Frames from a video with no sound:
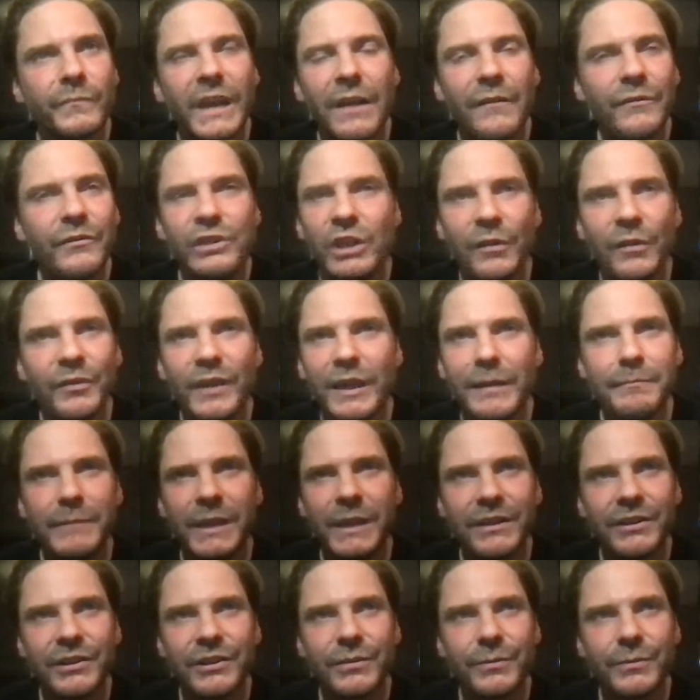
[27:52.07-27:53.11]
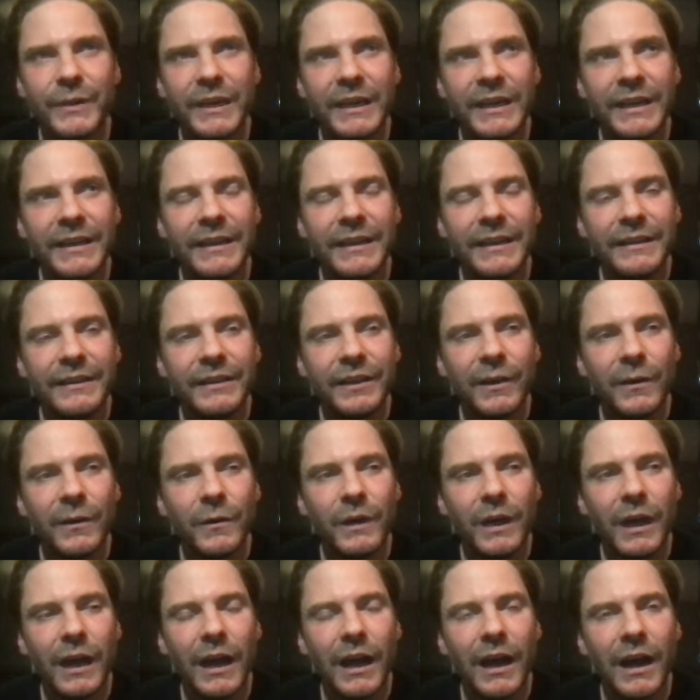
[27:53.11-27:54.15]
Not that much, really.
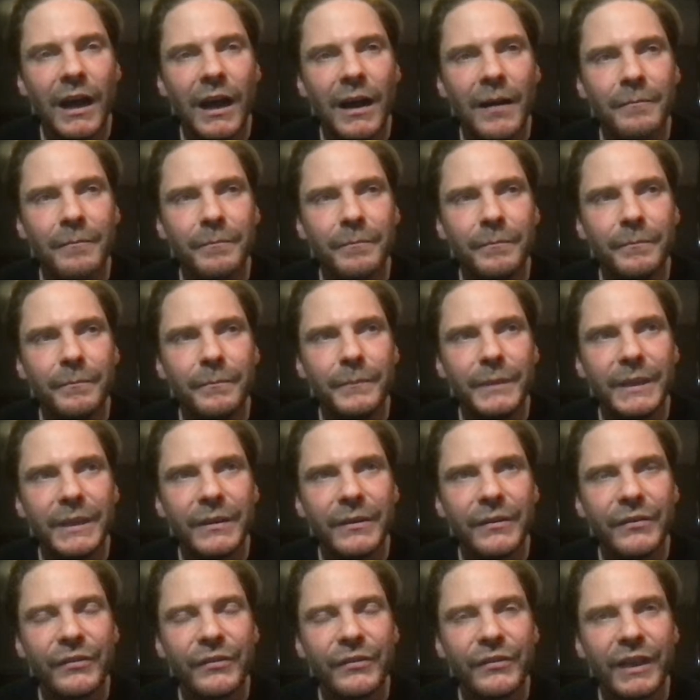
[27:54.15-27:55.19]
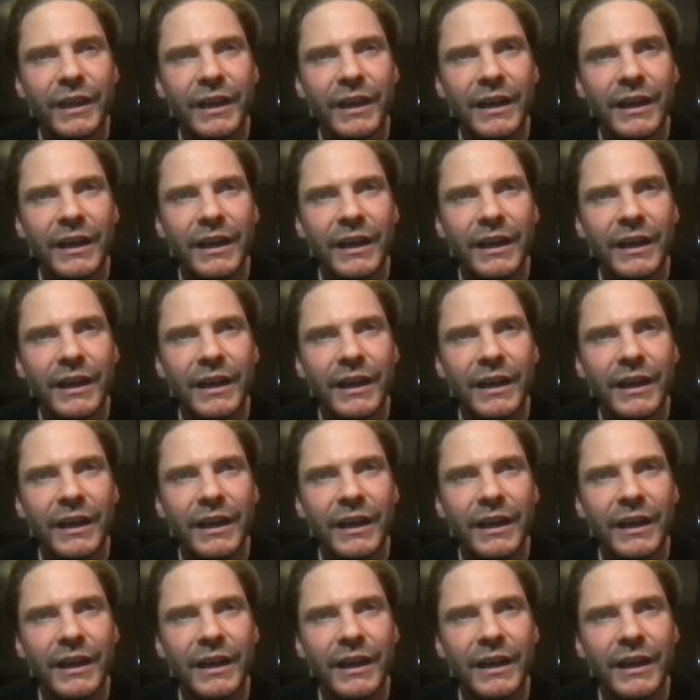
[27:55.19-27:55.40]
No, because